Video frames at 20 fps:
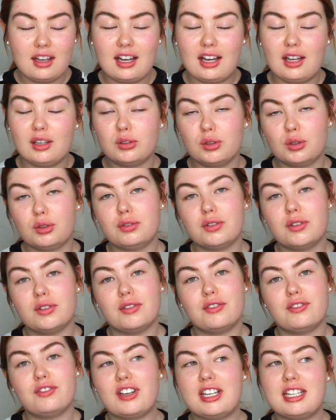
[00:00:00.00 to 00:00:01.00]
I love
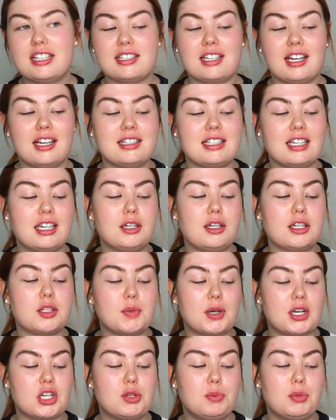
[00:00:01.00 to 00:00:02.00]
face tans, and
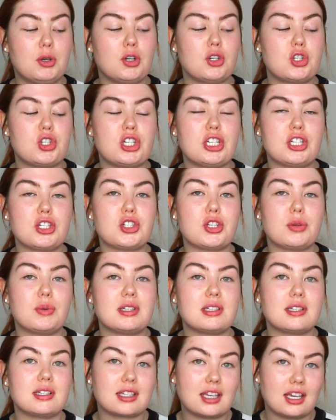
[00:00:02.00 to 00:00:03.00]
especially because she is so
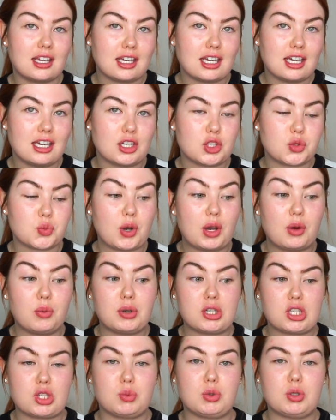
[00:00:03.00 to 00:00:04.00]
into skincare as well,
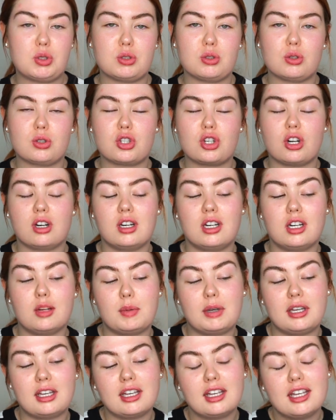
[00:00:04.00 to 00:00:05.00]
which I will touch on in a
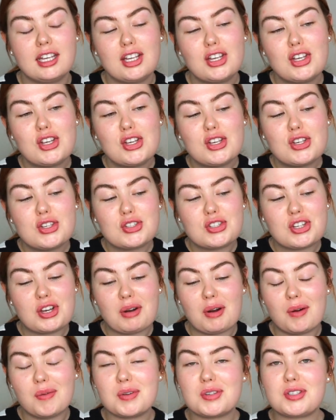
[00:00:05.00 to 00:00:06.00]
bit. So
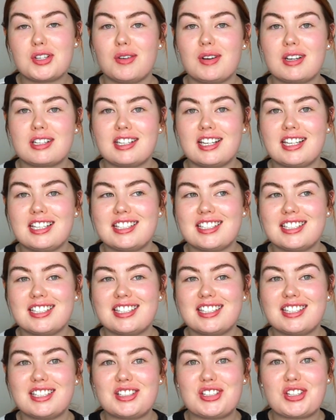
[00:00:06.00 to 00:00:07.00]
I was so excited
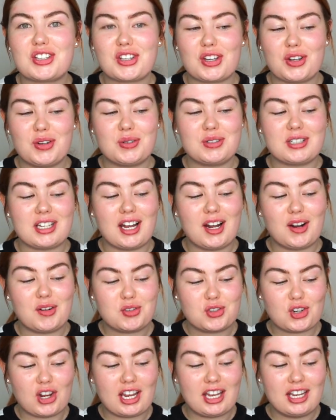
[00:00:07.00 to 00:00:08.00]
to go down,
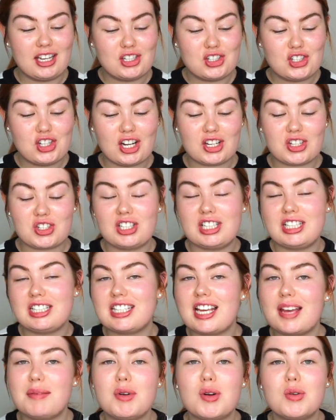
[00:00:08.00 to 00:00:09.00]
try it, and she actually
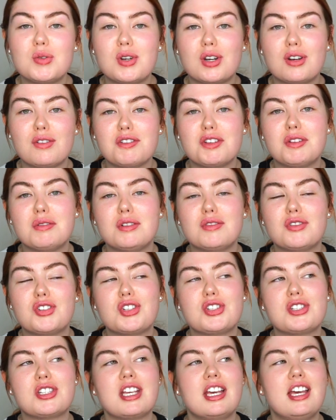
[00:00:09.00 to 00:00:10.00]
demoed on a few of
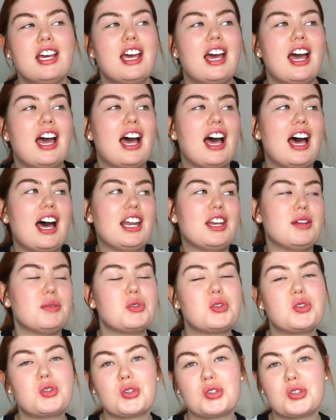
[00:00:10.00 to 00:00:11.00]
us, and it
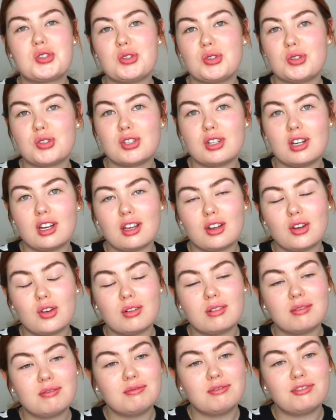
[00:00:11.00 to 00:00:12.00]
was just such a
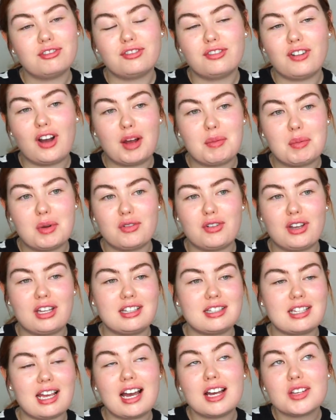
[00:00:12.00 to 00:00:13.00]
fab
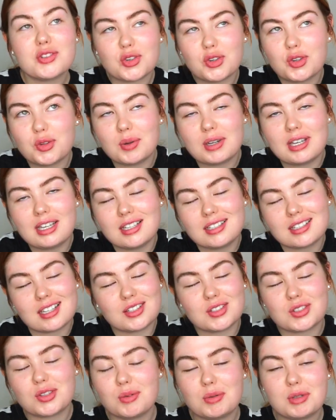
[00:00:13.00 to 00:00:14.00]
event, as always
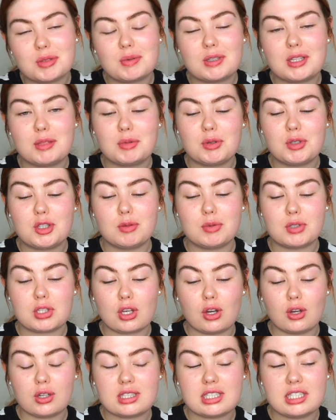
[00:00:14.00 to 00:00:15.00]
with the Beauty
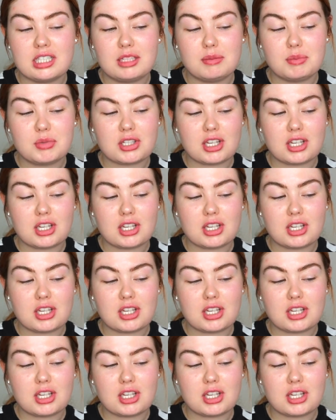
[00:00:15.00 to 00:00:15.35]
Bazaar team.